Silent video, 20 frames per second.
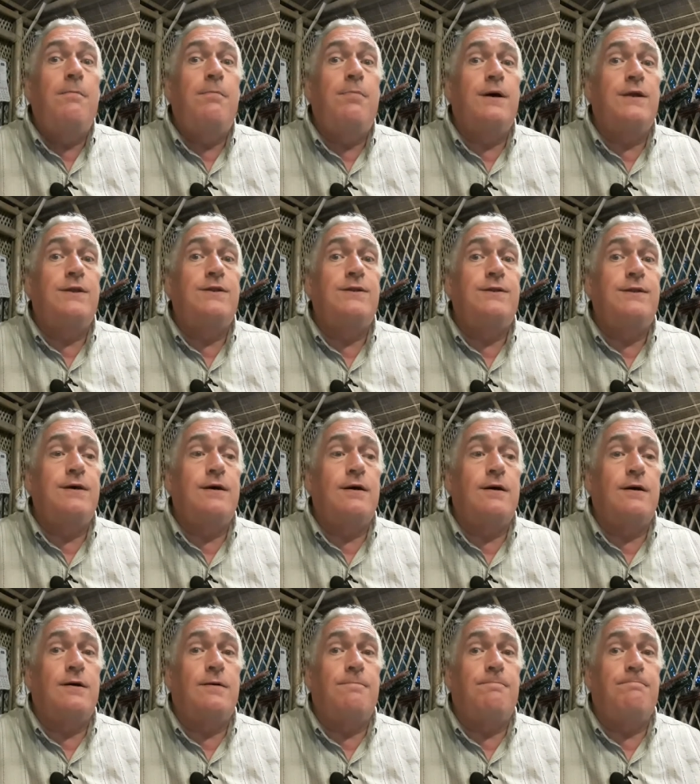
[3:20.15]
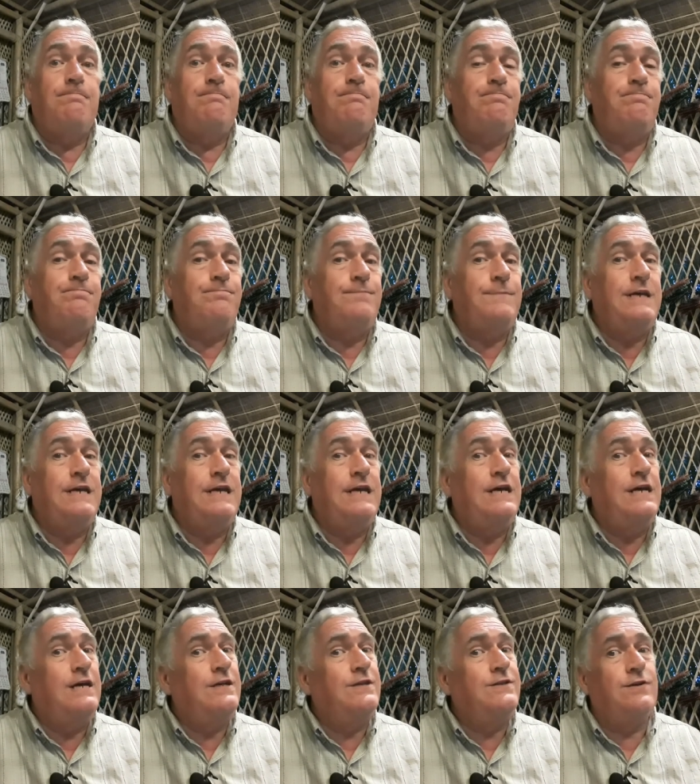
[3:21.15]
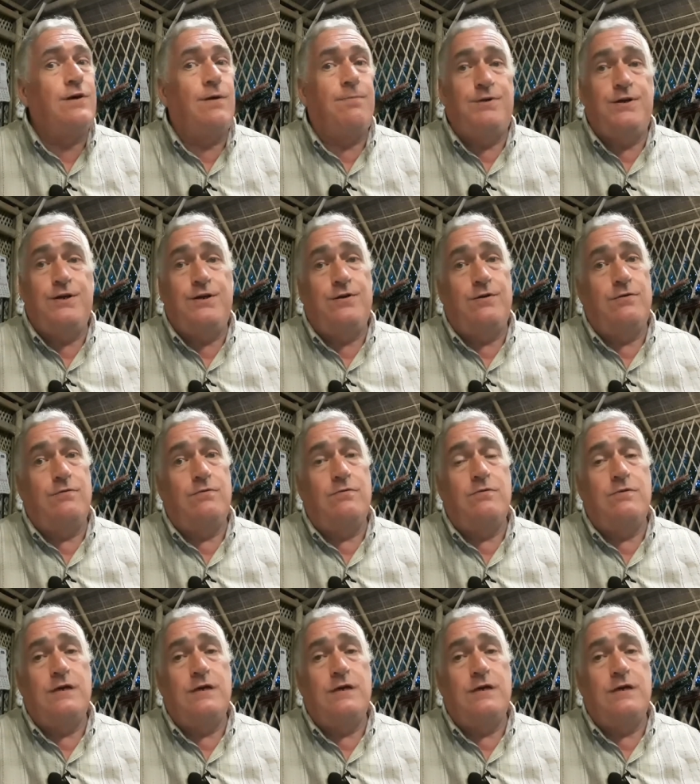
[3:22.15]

But it's up to you.